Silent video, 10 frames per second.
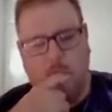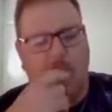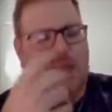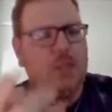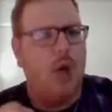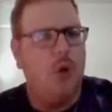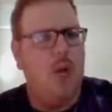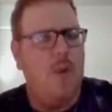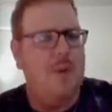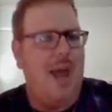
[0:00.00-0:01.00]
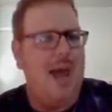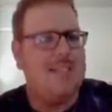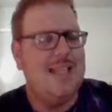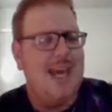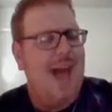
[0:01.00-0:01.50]
ever been
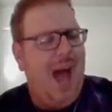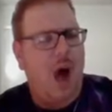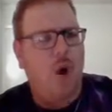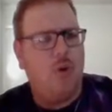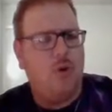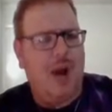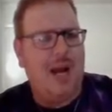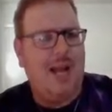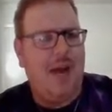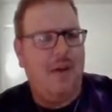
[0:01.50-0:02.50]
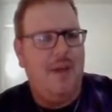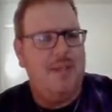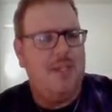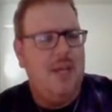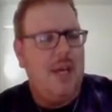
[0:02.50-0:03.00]
asked how old Crocodile
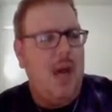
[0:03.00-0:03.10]
is?